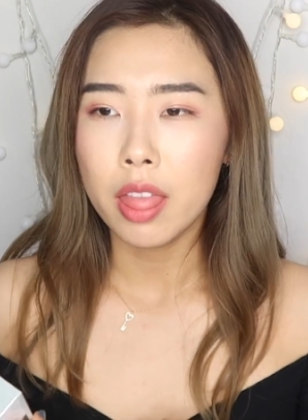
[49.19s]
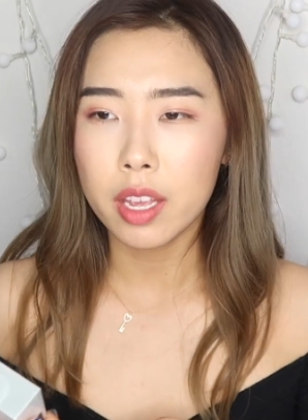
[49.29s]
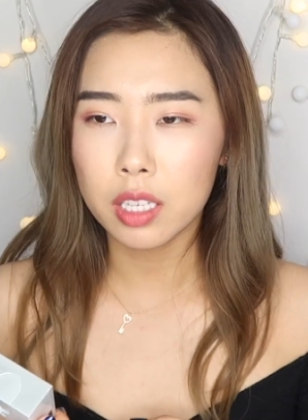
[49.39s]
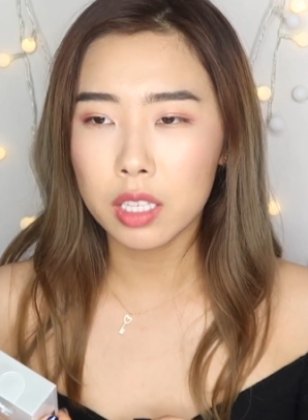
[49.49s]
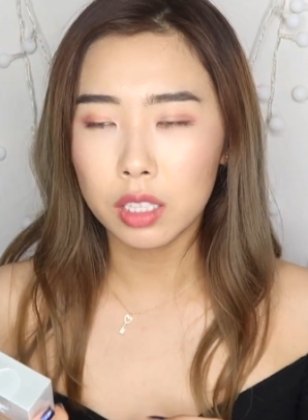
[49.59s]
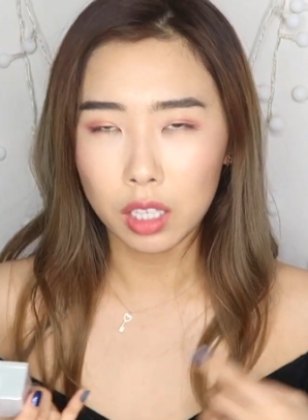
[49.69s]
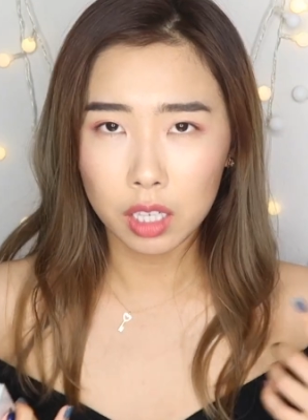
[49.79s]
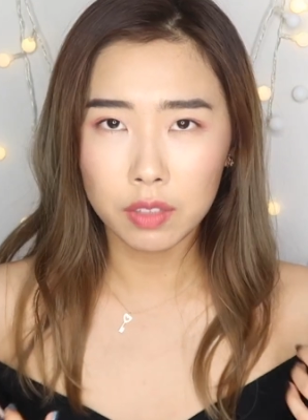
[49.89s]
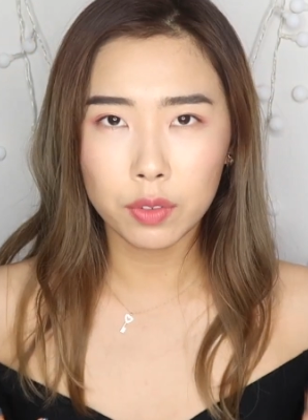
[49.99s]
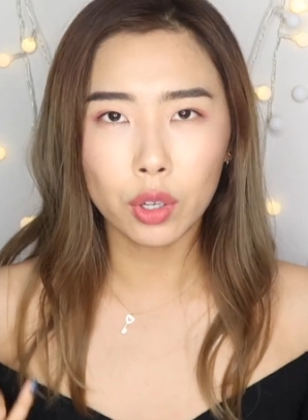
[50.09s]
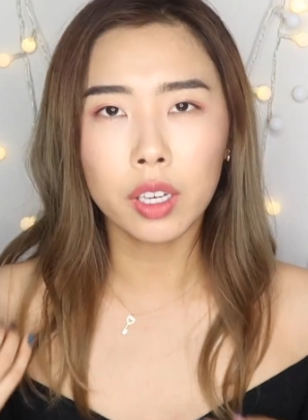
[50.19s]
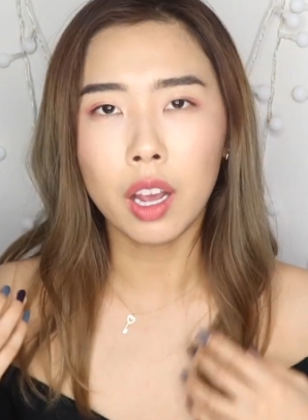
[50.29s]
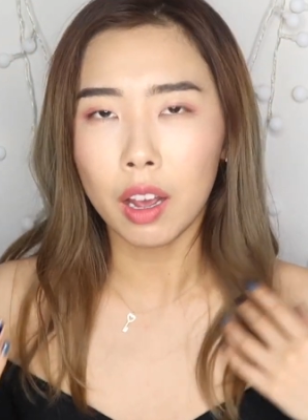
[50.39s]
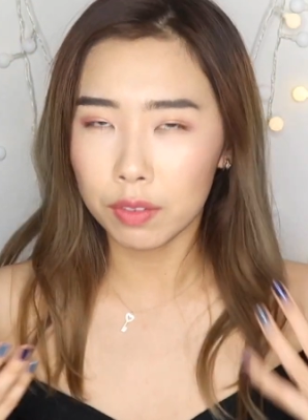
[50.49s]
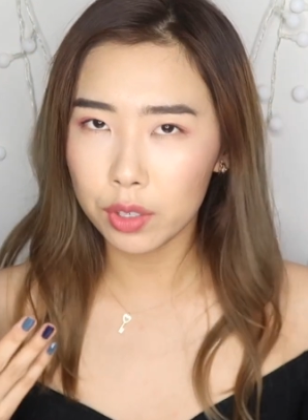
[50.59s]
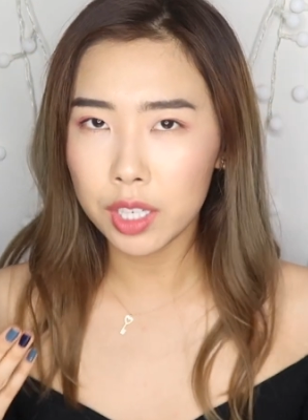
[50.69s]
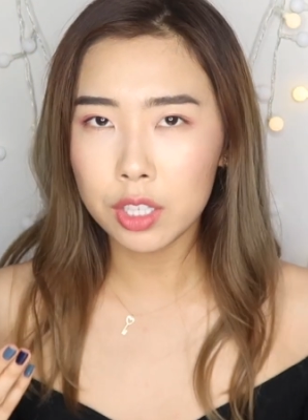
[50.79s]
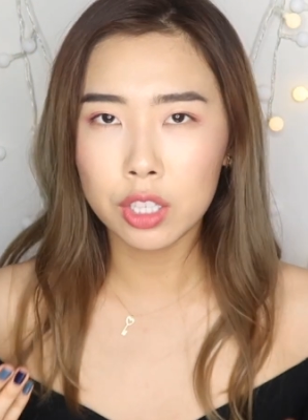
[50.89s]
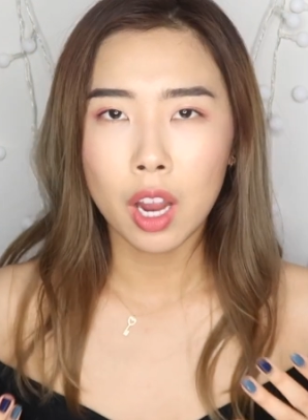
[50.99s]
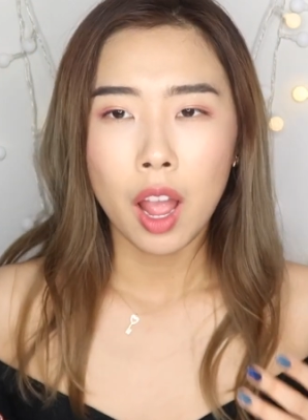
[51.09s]
This is good for your
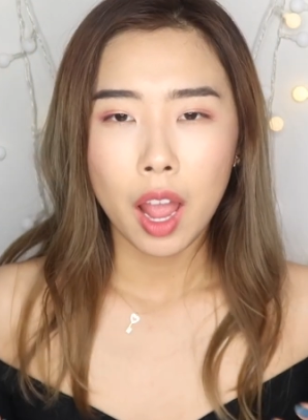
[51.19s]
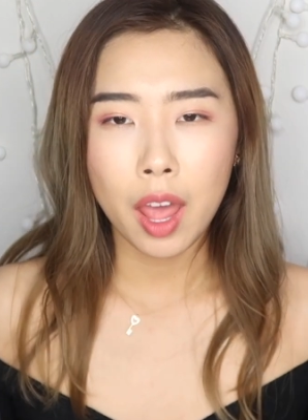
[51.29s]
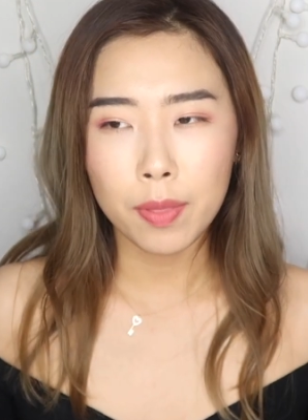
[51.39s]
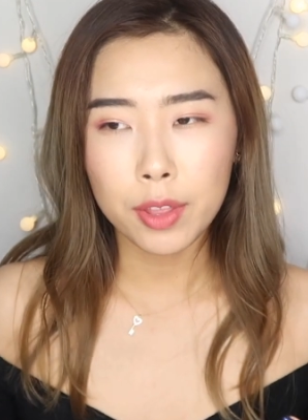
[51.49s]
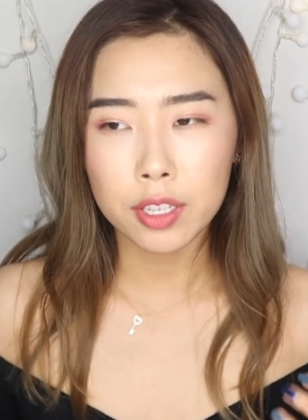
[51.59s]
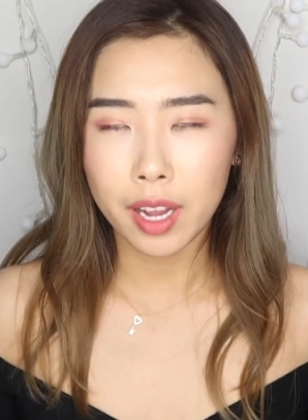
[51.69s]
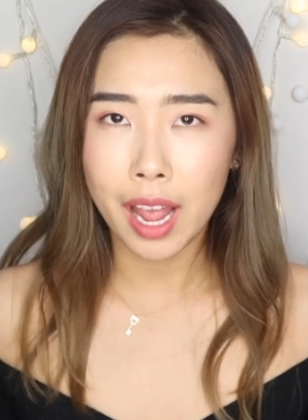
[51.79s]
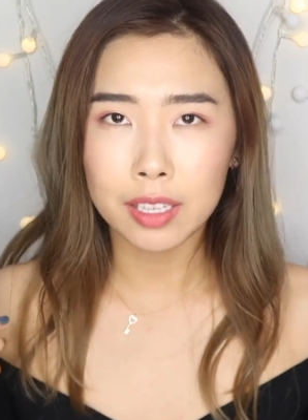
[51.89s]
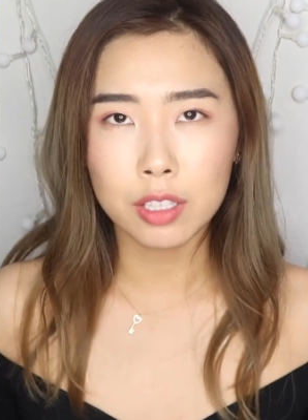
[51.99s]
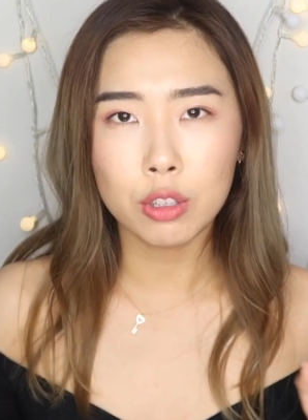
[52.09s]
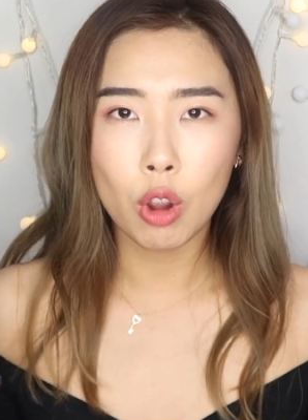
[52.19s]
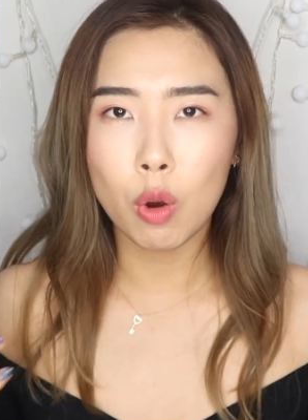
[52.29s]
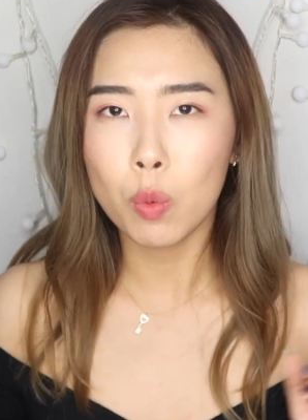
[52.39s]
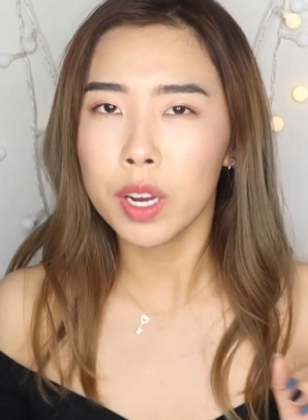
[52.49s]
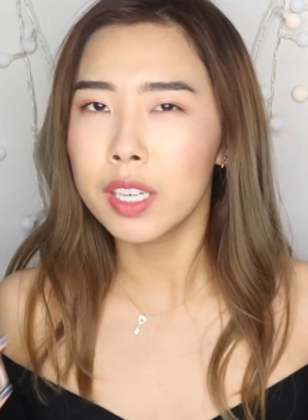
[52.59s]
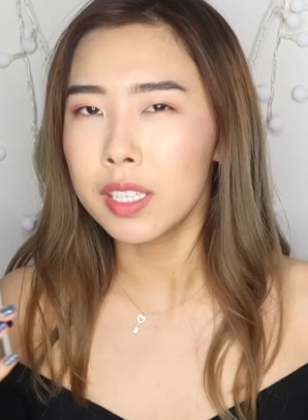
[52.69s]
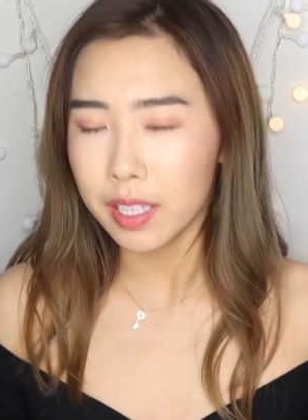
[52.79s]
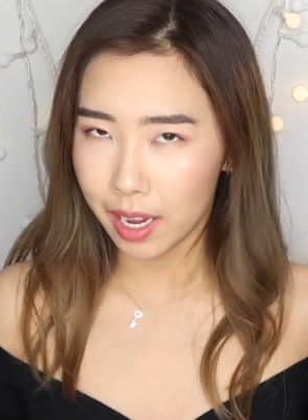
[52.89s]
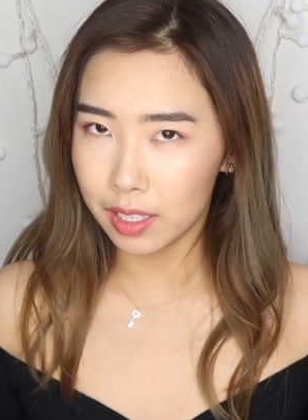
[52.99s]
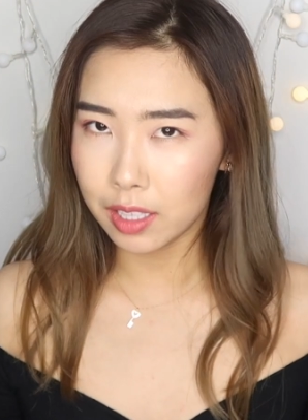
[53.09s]
coverage, and this has no weird
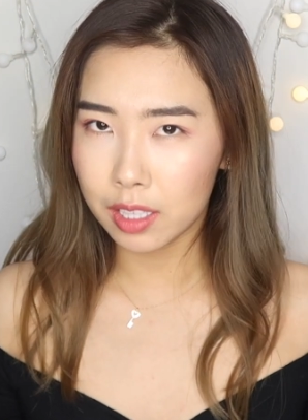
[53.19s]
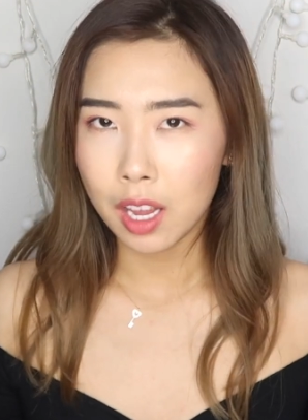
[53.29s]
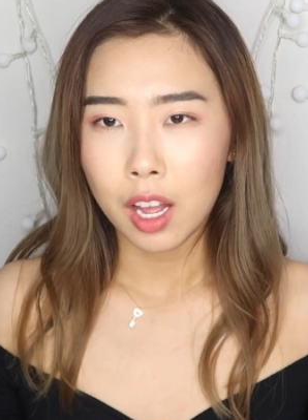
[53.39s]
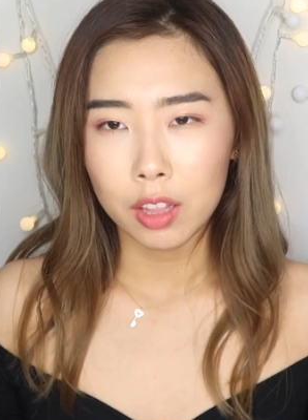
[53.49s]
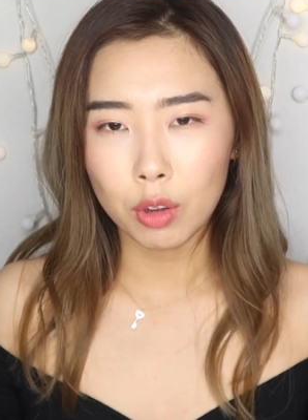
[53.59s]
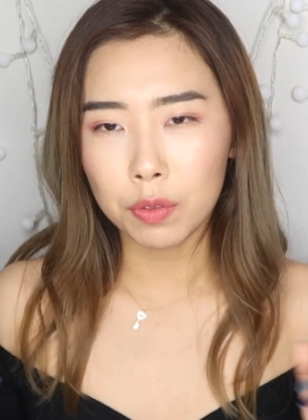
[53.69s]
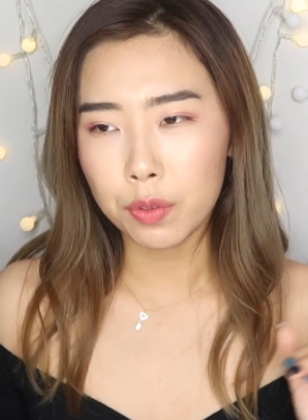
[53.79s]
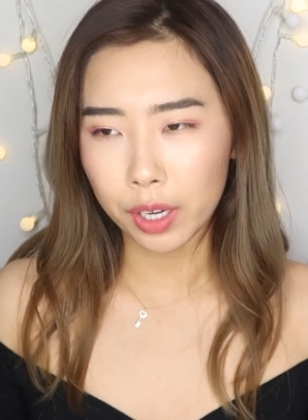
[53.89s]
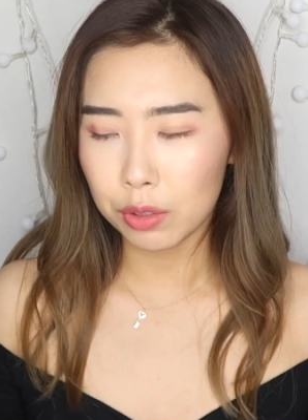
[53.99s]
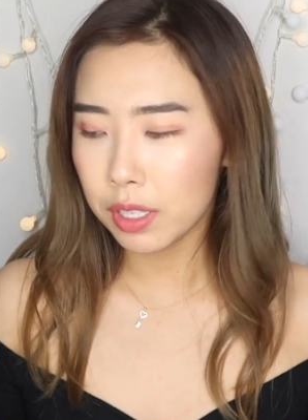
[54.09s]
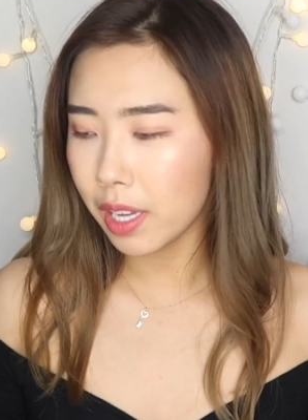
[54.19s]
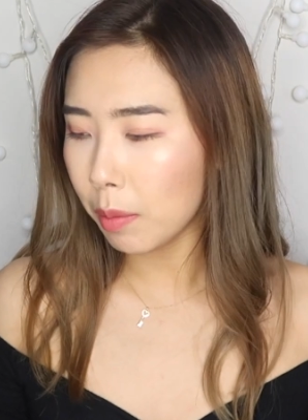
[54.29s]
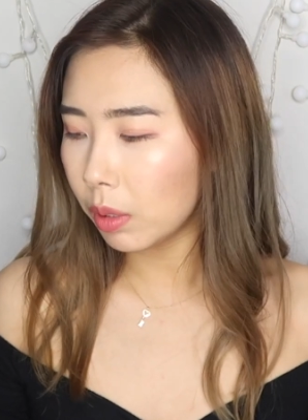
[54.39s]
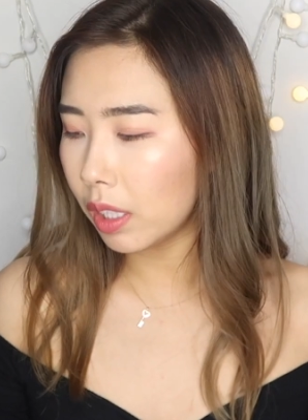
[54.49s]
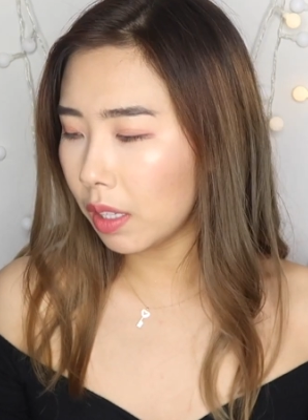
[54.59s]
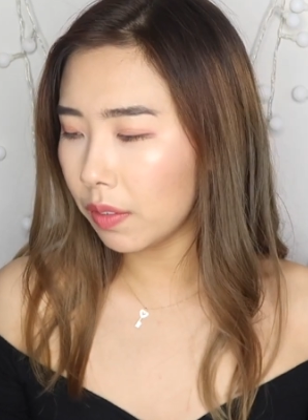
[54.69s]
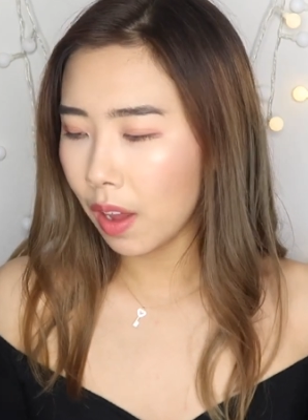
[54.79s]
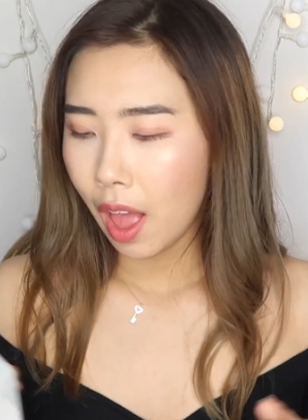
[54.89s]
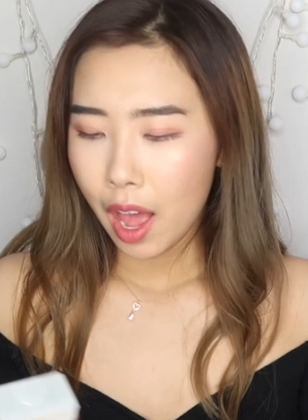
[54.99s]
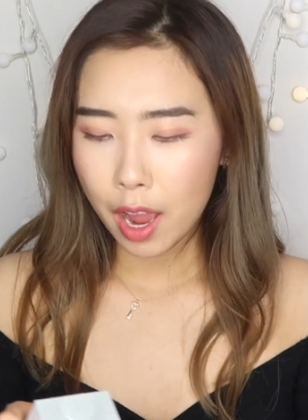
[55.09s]
scents, no fragrance, I believe.
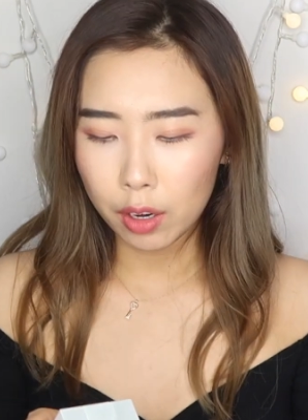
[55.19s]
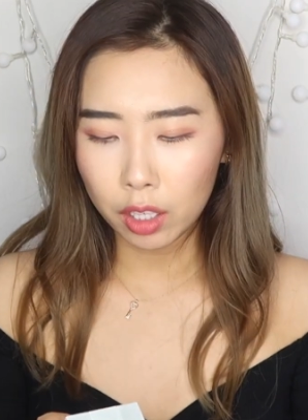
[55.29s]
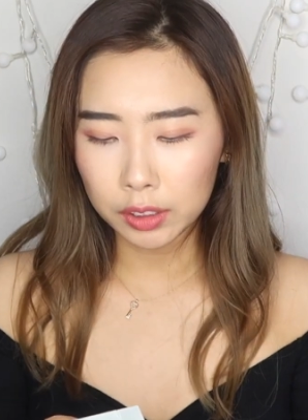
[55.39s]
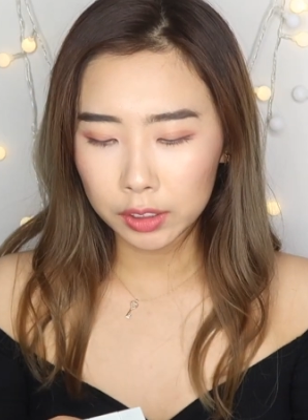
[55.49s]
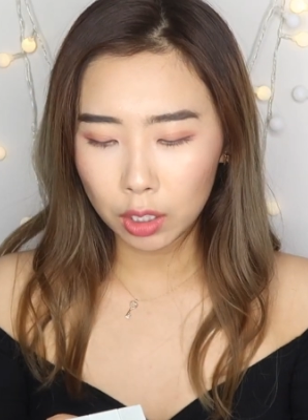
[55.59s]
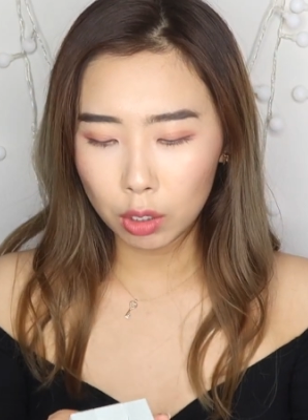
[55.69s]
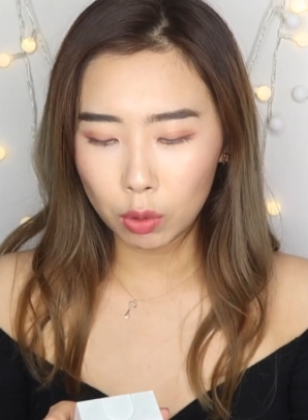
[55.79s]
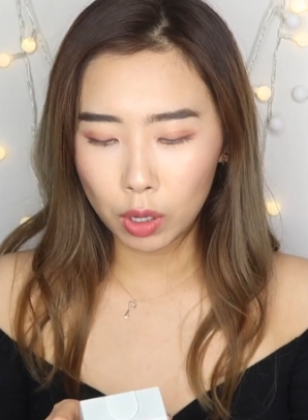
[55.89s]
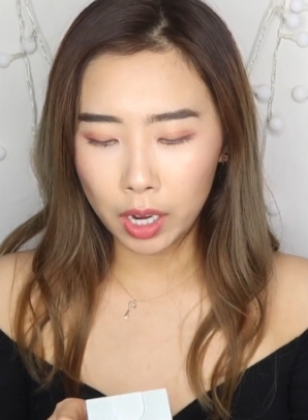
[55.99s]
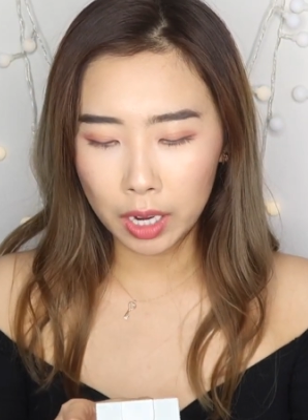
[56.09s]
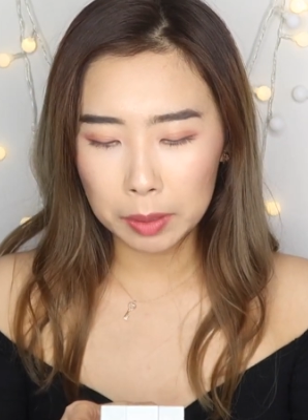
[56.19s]
And also